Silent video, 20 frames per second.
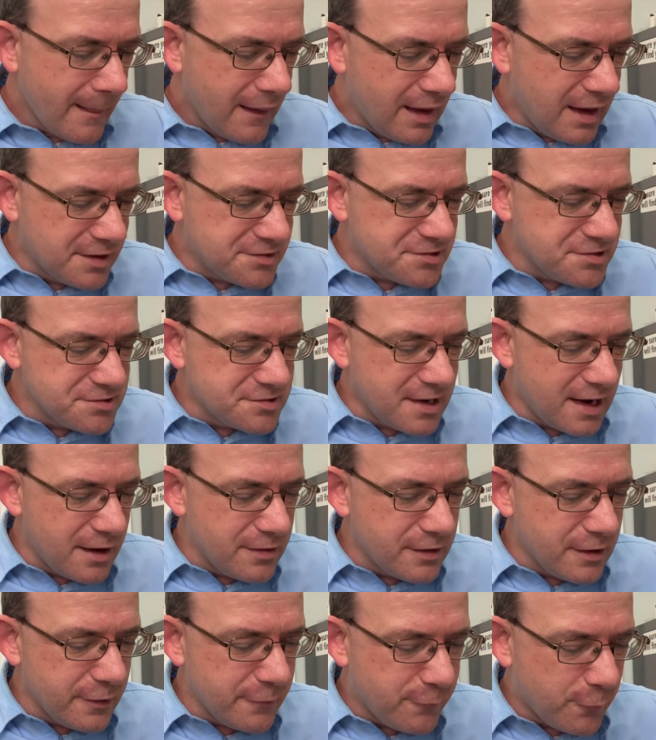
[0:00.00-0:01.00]
it says, Now
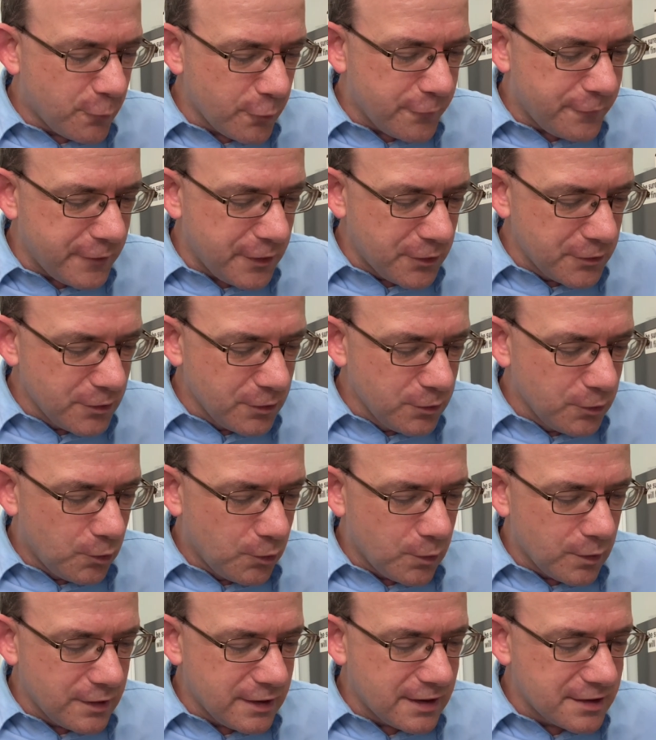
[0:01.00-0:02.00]
therefore fear the
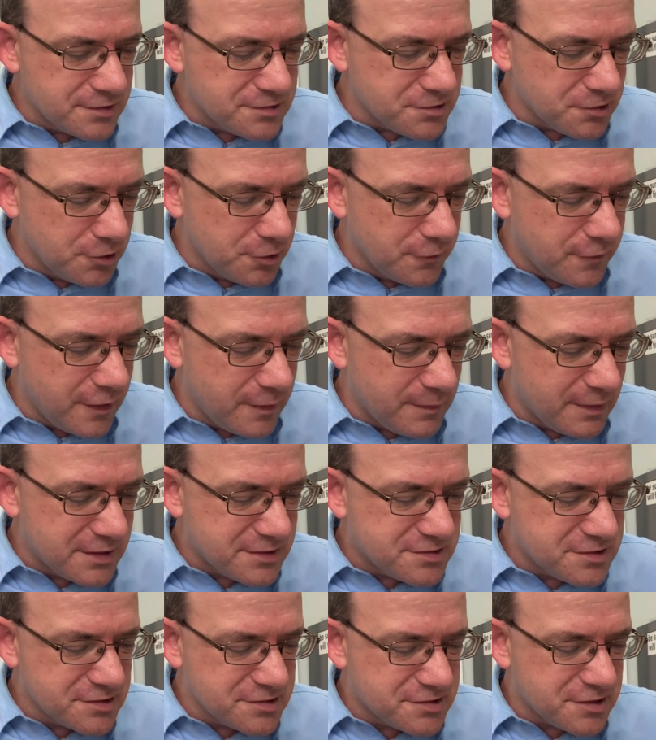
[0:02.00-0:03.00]
Lord and serve him in
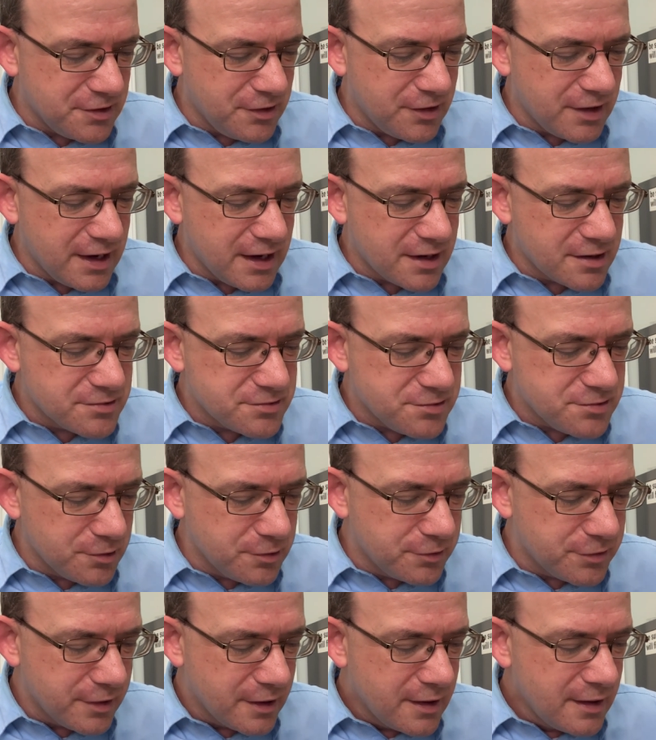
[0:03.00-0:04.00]
sincerity and
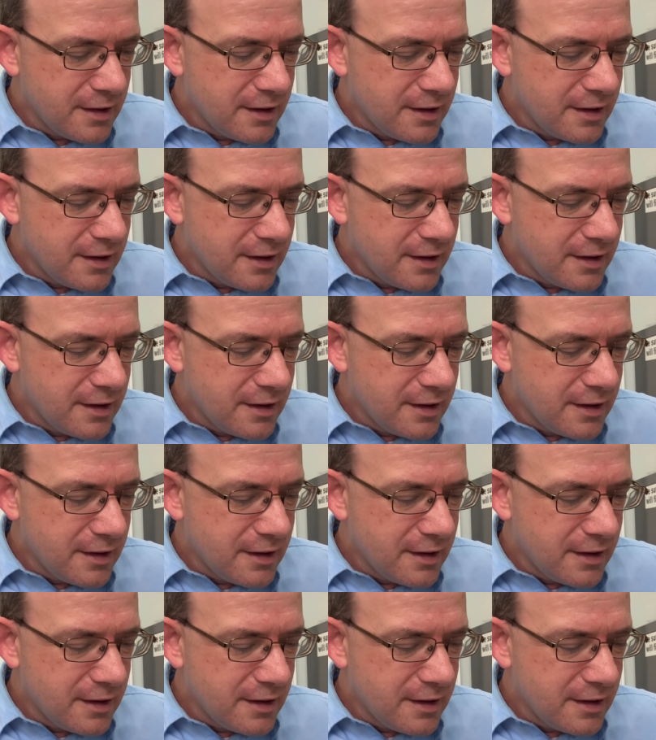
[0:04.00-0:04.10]
truth,